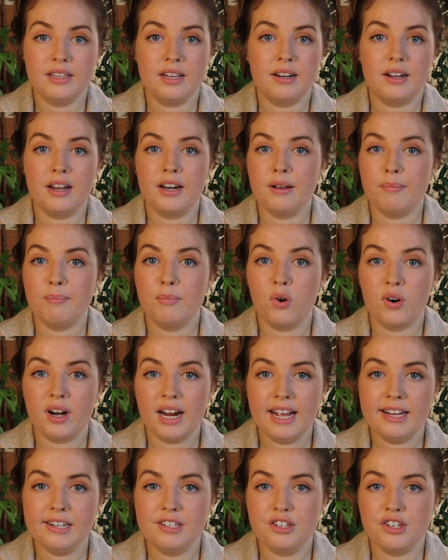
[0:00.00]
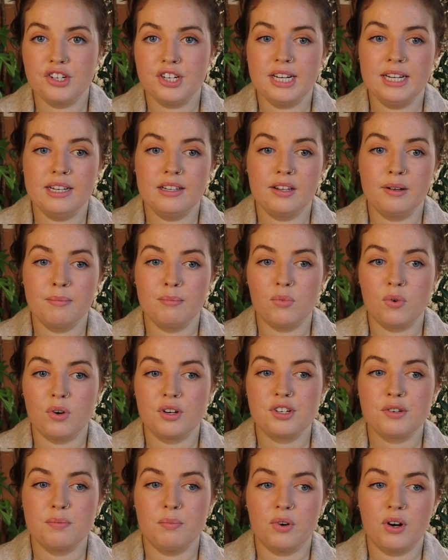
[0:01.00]
they're getting more energy, they're
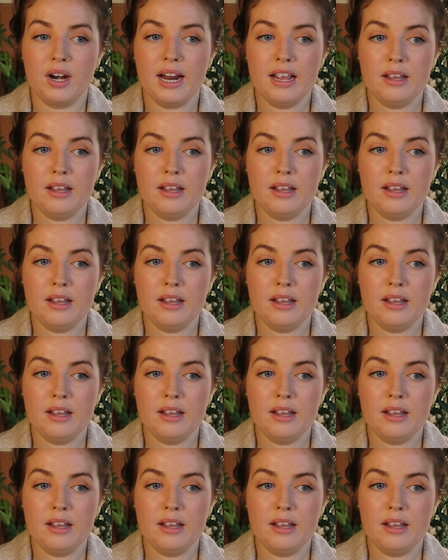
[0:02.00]
much more